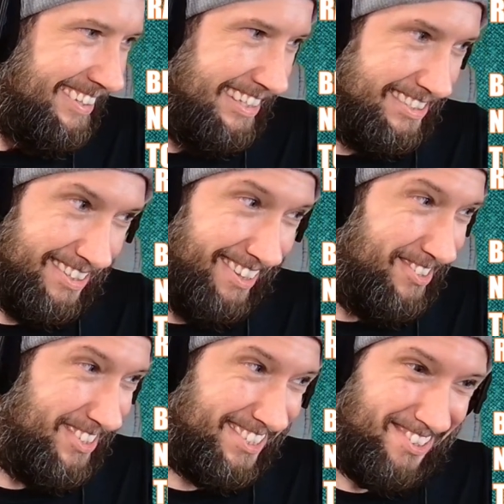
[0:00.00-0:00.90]
It's a
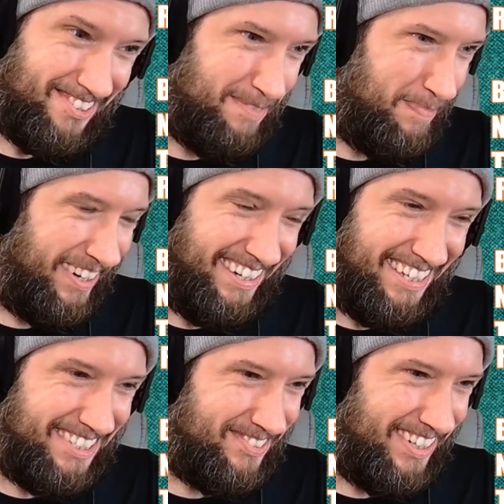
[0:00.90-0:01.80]
low score, but it
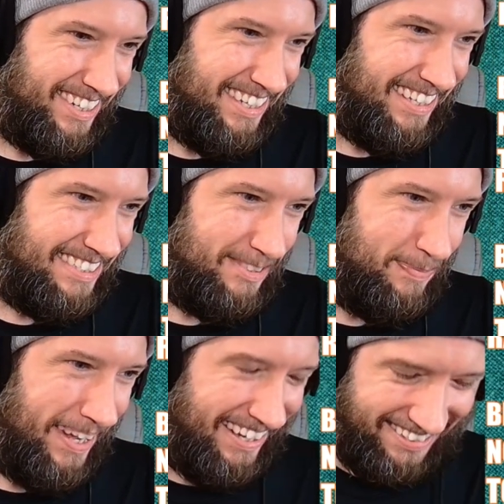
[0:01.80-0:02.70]
is what it is,
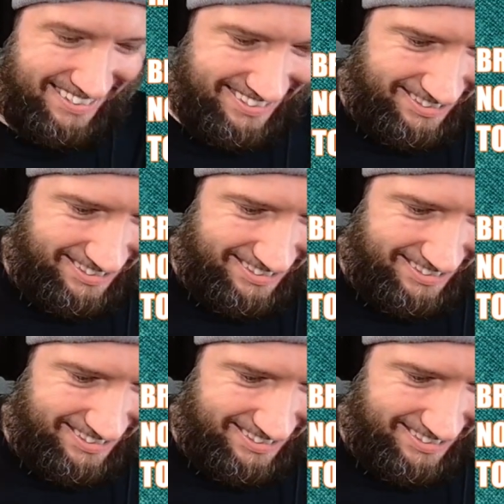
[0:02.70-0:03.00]
man.